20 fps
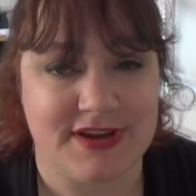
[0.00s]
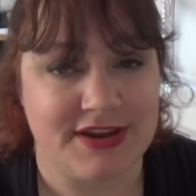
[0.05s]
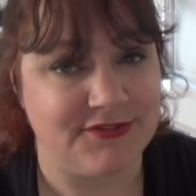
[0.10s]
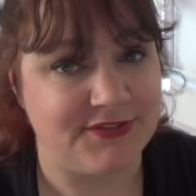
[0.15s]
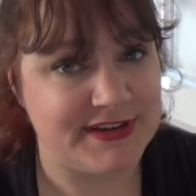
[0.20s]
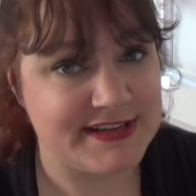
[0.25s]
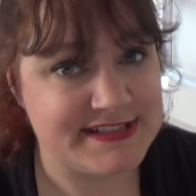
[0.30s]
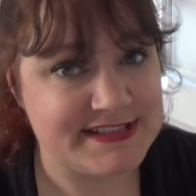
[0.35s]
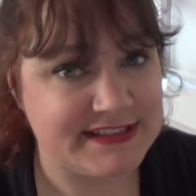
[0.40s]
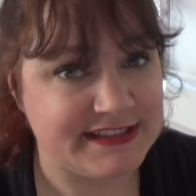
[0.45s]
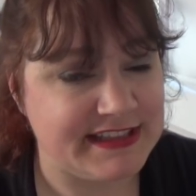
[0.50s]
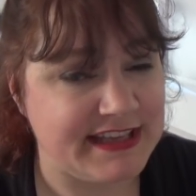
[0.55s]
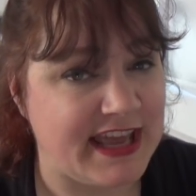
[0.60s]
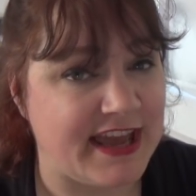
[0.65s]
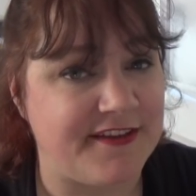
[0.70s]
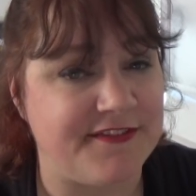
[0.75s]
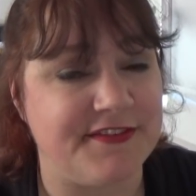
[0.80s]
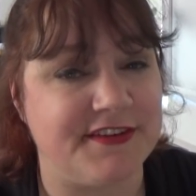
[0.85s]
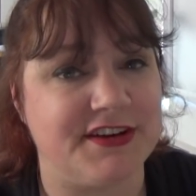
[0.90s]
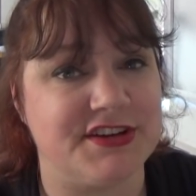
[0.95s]
And recently
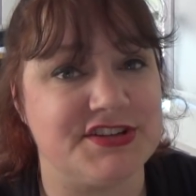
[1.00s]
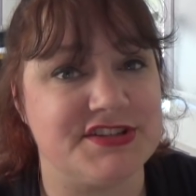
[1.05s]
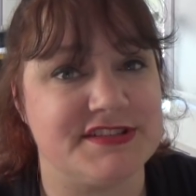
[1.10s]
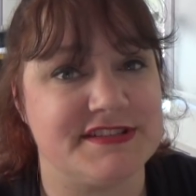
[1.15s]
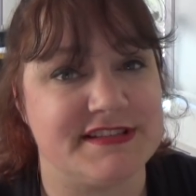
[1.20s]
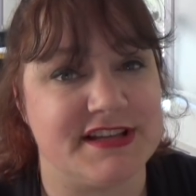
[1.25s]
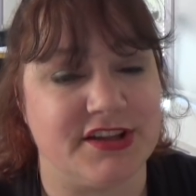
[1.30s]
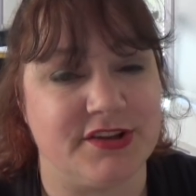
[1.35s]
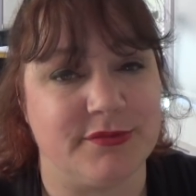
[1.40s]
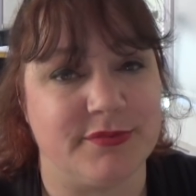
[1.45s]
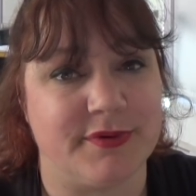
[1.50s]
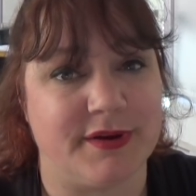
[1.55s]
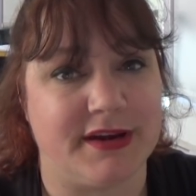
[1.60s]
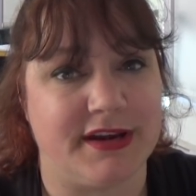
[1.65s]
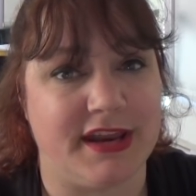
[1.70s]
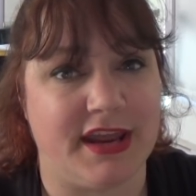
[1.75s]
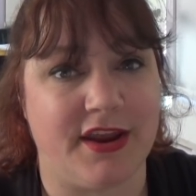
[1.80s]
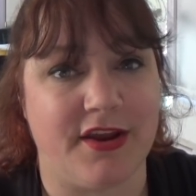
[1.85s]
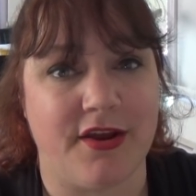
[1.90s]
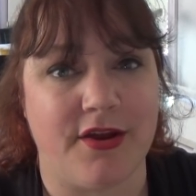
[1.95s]
I finished
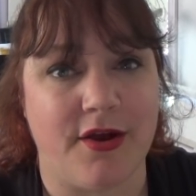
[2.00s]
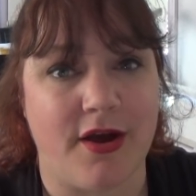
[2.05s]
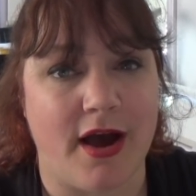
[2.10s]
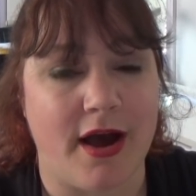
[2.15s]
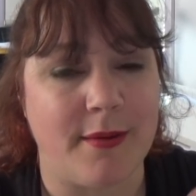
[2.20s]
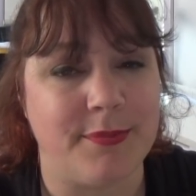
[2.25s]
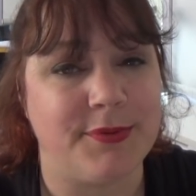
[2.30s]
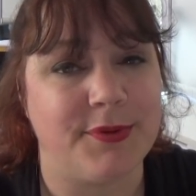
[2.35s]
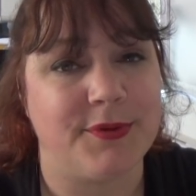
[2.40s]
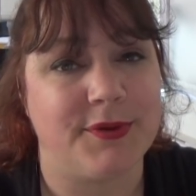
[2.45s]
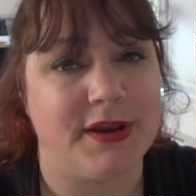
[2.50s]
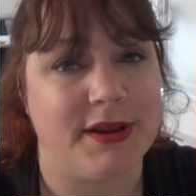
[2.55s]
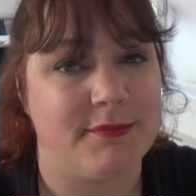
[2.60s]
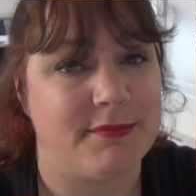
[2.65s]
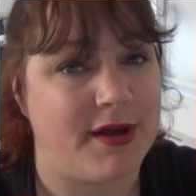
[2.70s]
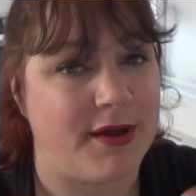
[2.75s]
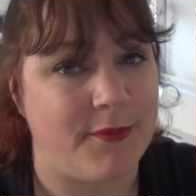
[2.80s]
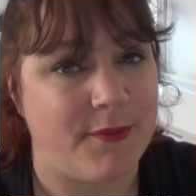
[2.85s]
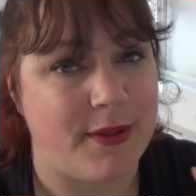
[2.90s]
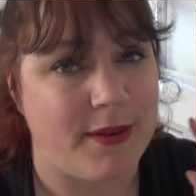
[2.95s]
celebrating uploading
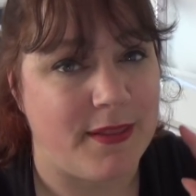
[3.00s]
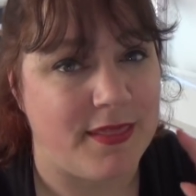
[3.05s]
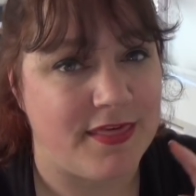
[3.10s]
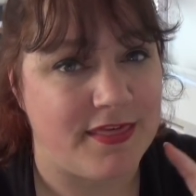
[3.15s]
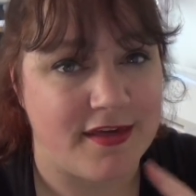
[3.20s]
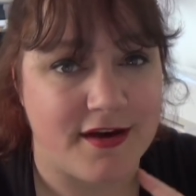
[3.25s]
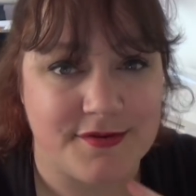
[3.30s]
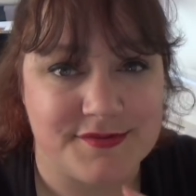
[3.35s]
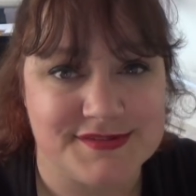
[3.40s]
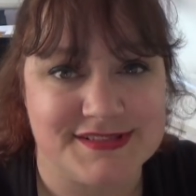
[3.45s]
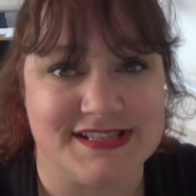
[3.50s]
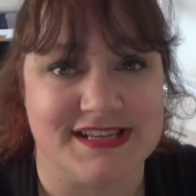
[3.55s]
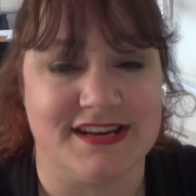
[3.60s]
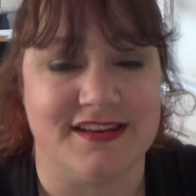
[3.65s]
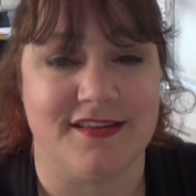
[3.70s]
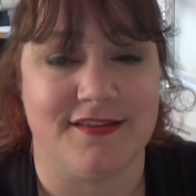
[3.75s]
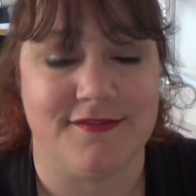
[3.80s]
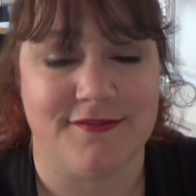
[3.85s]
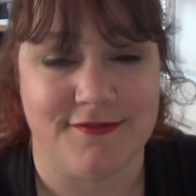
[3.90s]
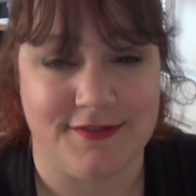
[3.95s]
my 1000th
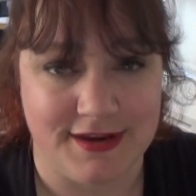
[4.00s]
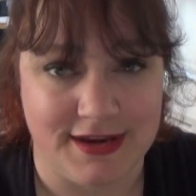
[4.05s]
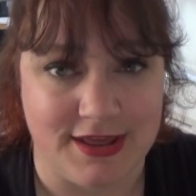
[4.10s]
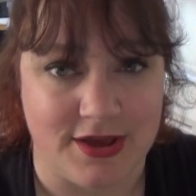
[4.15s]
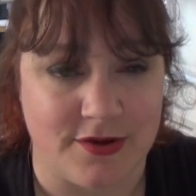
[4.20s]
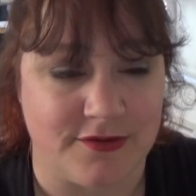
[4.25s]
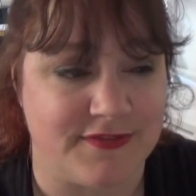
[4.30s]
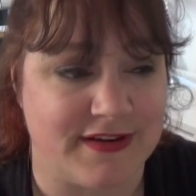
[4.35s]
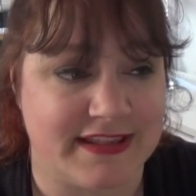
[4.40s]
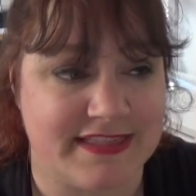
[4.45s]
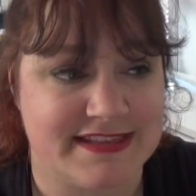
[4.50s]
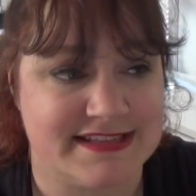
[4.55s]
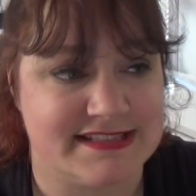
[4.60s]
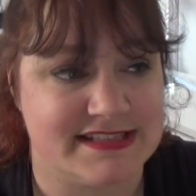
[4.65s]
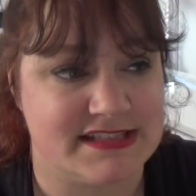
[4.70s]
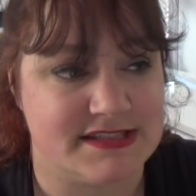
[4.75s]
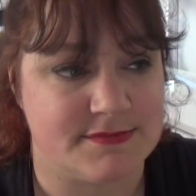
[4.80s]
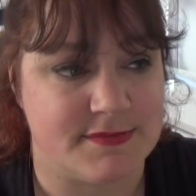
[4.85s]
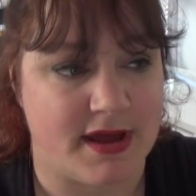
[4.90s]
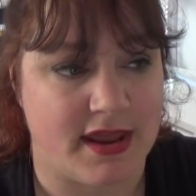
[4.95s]
video. In fact, this
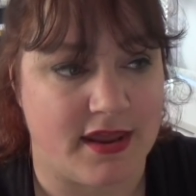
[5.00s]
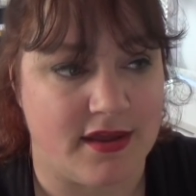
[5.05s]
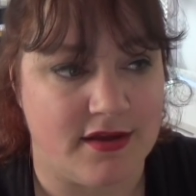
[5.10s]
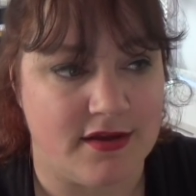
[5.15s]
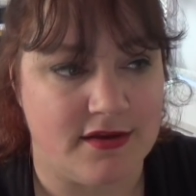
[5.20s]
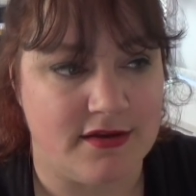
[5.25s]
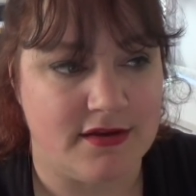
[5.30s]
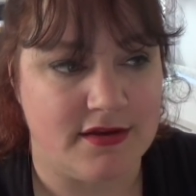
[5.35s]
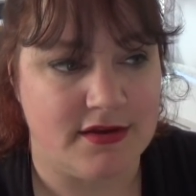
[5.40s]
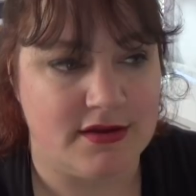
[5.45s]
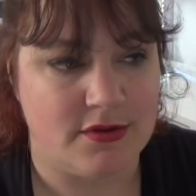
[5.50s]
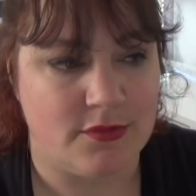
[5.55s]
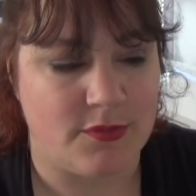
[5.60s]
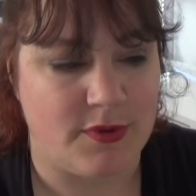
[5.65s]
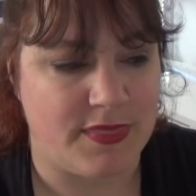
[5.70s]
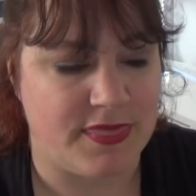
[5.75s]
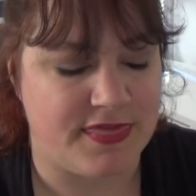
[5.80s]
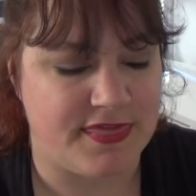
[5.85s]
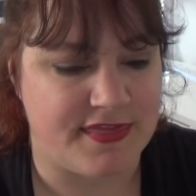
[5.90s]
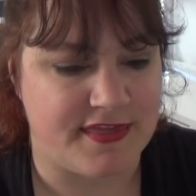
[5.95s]
is my
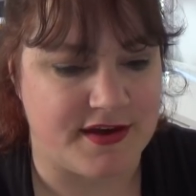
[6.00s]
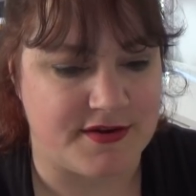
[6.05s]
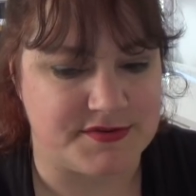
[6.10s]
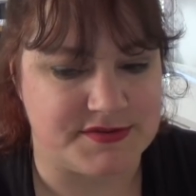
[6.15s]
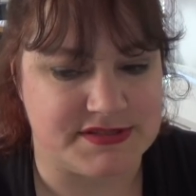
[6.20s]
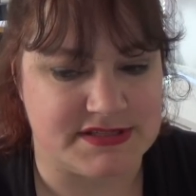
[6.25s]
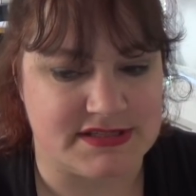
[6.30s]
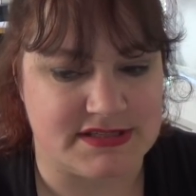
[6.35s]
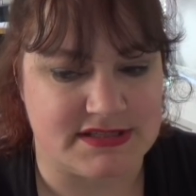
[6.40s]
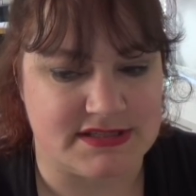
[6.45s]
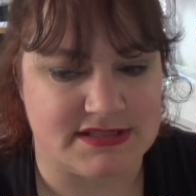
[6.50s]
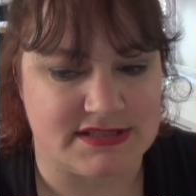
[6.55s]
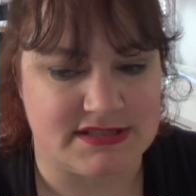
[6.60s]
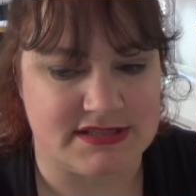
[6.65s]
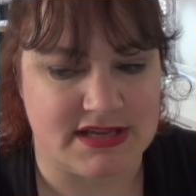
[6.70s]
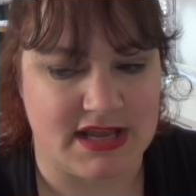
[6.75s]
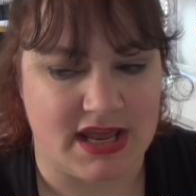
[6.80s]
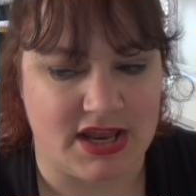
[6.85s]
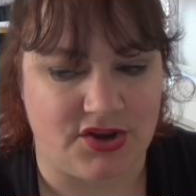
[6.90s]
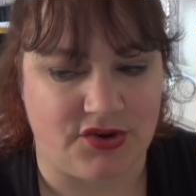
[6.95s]

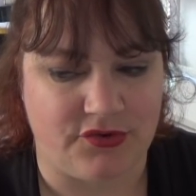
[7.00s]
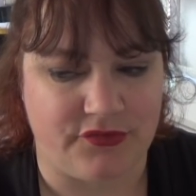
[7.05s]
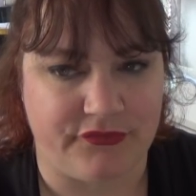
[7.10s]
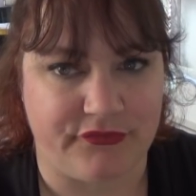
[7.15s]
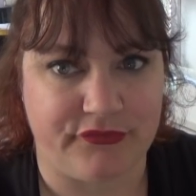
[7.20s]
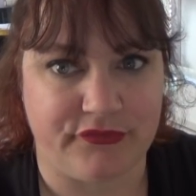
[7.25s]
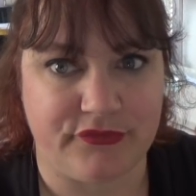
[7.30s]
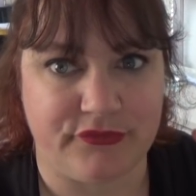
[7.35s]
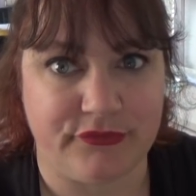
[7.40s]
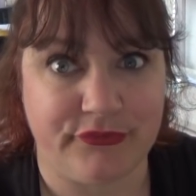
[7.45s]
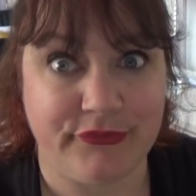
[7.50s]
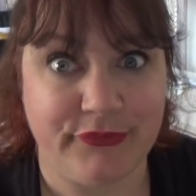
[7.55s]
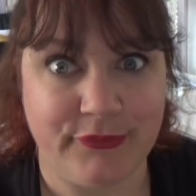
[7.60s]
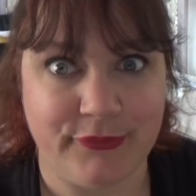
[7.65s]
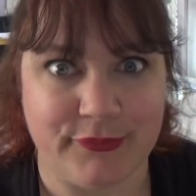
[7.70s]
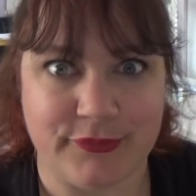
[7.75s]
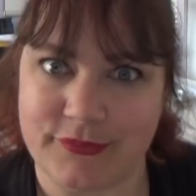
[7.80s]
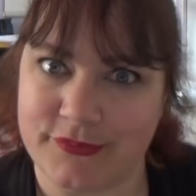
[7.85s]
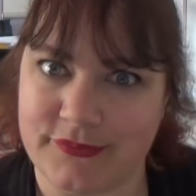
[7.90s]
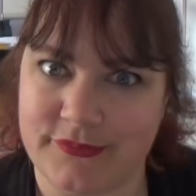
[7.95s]

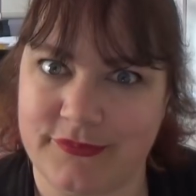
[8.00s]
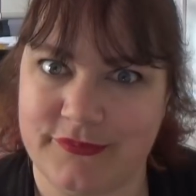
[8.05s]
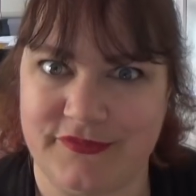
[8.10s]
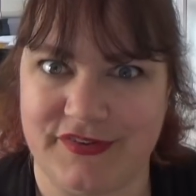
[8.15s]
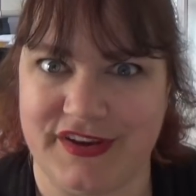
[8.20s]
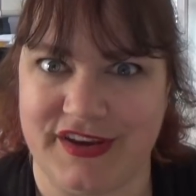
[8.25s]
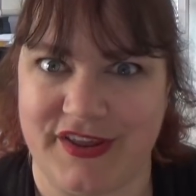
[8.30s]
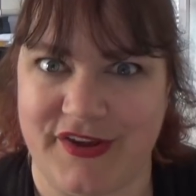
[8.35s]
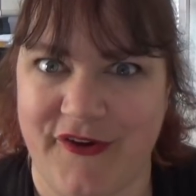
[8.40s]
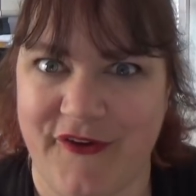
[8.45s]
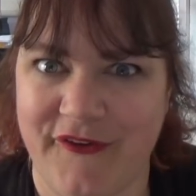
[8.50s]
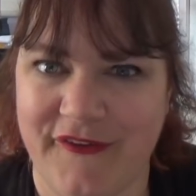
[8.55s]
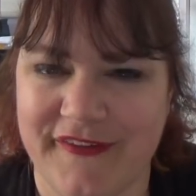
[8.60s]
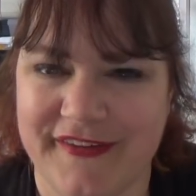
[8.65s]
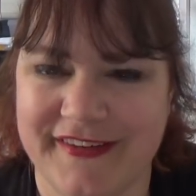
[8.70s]
1002 video.